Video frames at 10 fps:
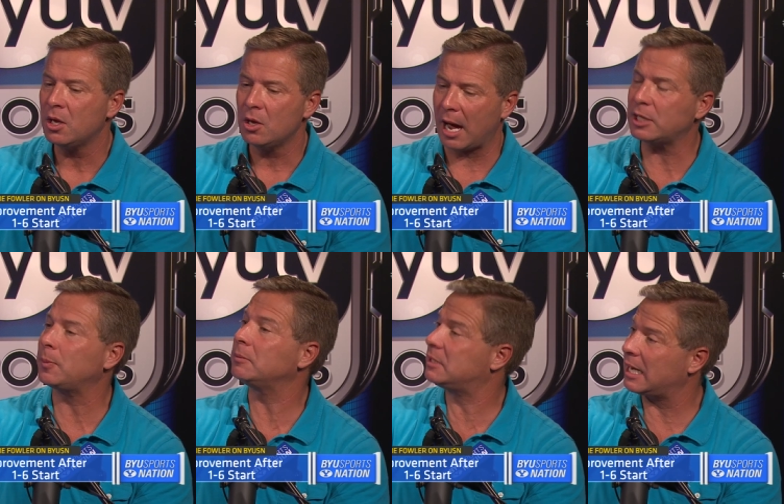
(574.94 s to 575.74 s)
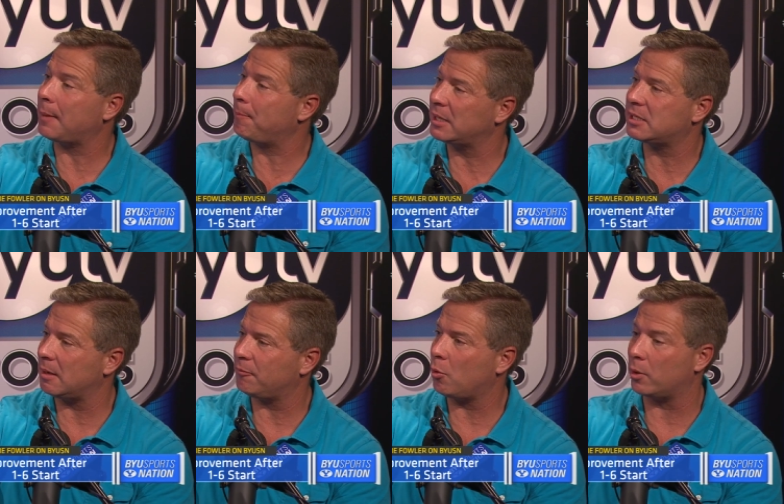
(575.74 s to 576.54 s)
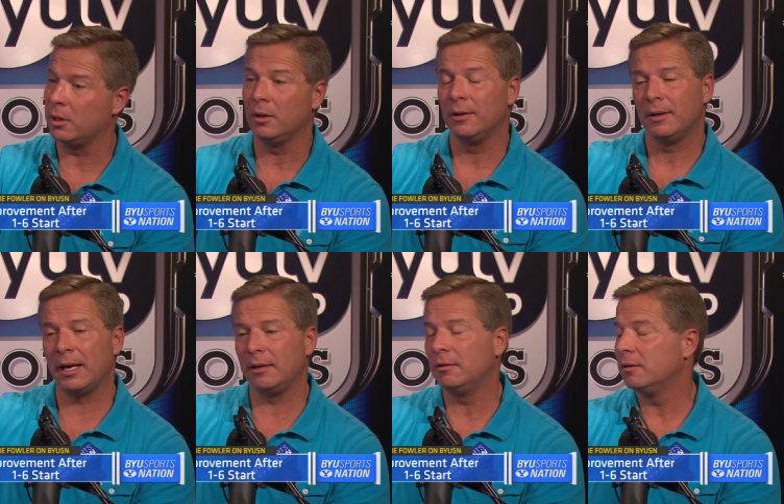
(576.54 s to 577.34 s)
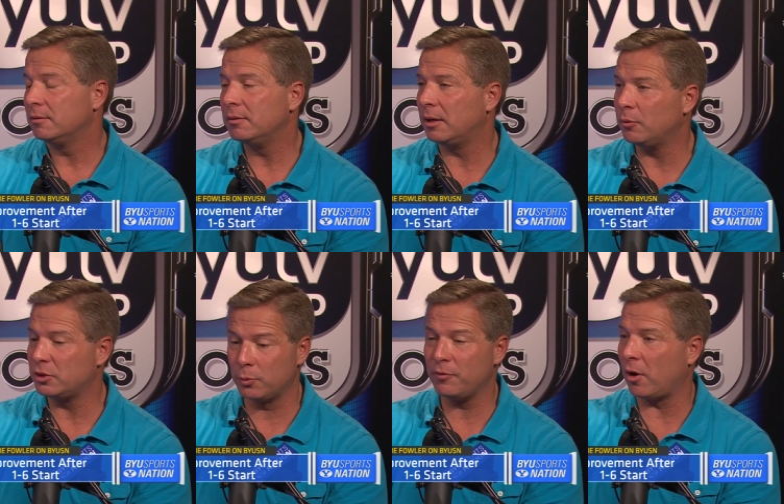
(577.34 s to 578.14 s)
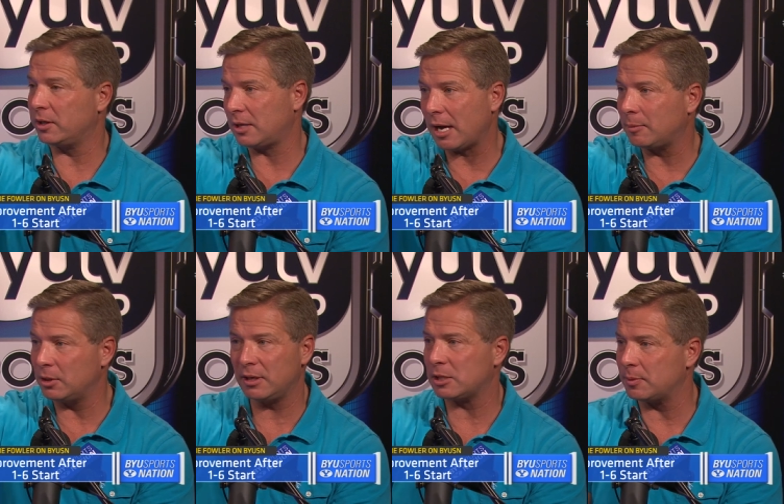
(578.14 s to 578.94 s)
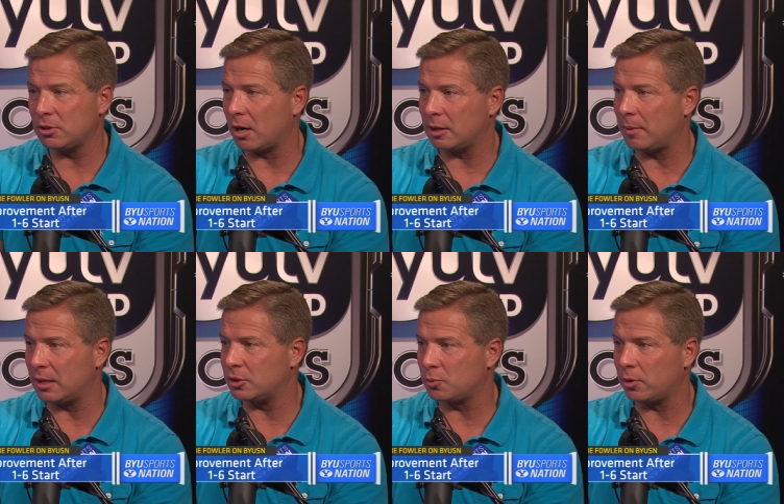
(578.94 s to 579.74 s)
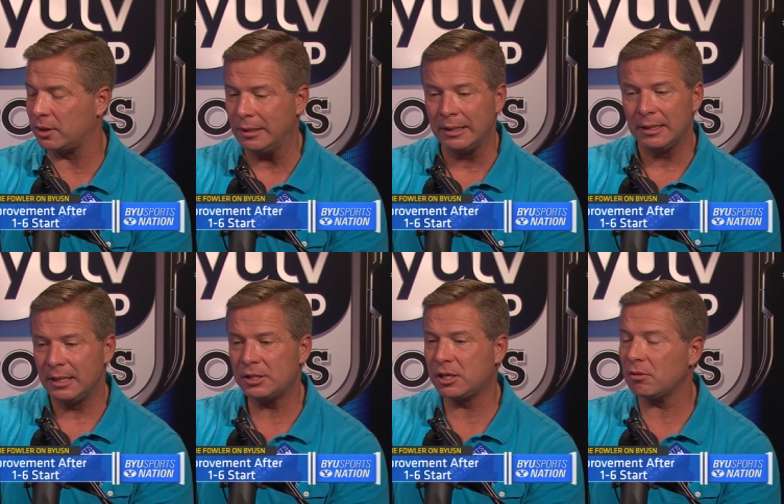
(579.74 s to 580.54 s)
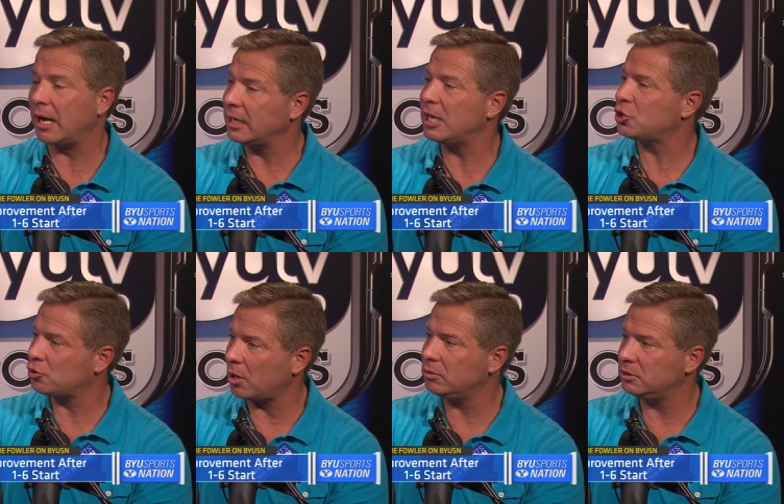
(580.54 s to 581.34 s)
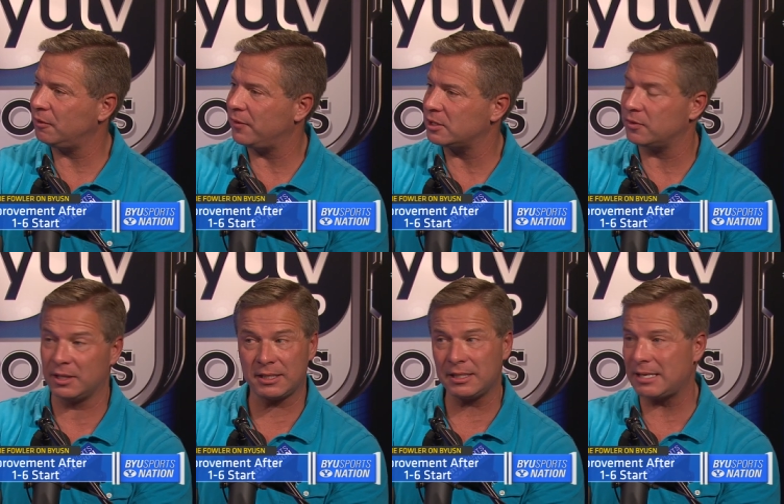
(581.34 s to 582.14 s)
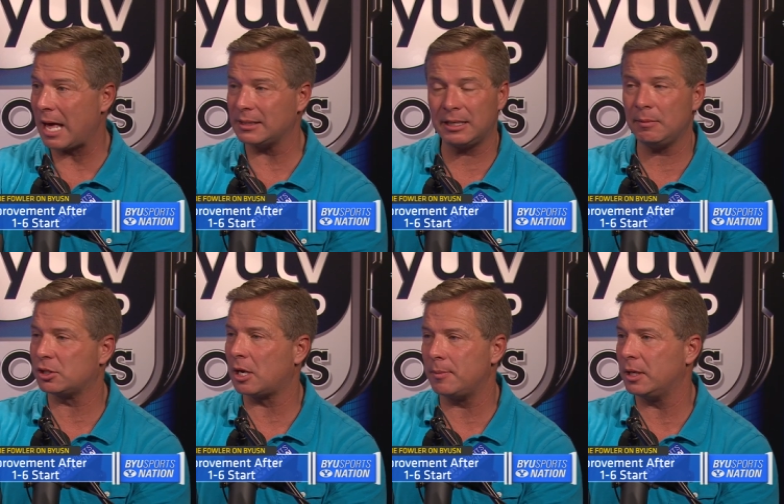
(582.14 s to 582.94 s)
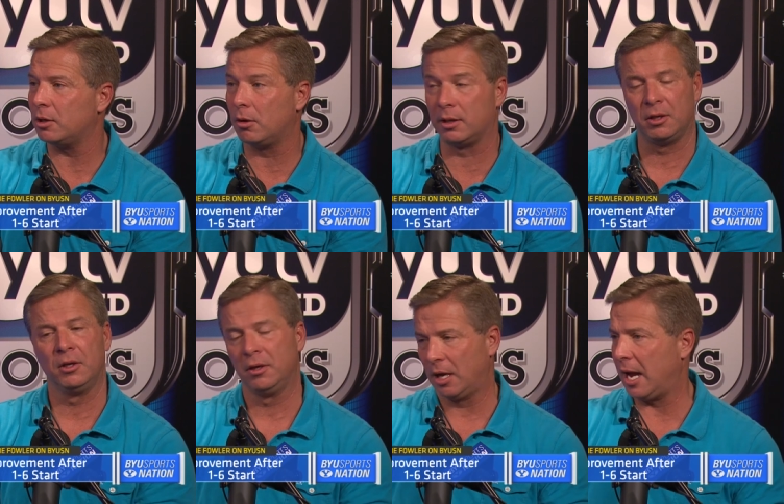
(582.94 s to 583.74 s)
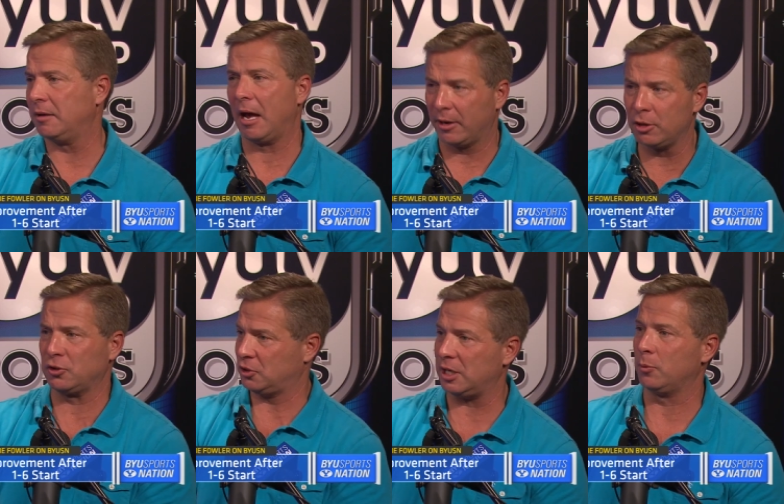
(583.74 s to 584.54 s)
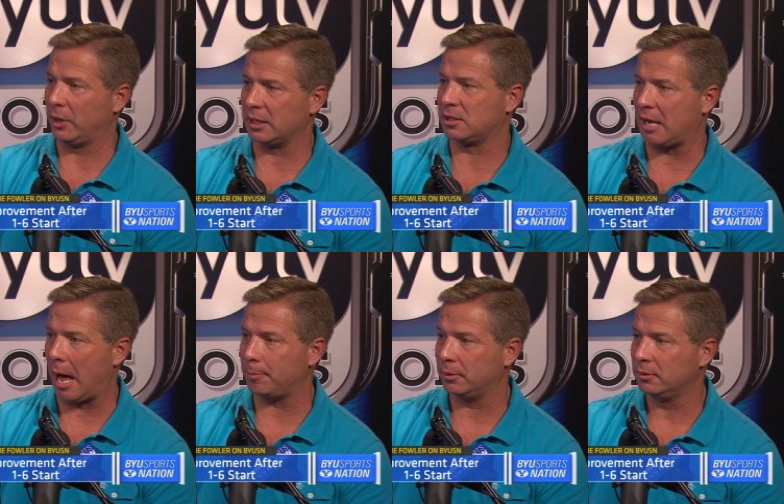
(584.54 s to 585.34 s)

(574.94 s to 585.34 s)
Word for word: I expect them to take a big step forward. And and we've already documented, you guys have been talking about it this morning, East Carolina has struggled defensively. This is not a team that's coming in going, hey, now here's a team we can stop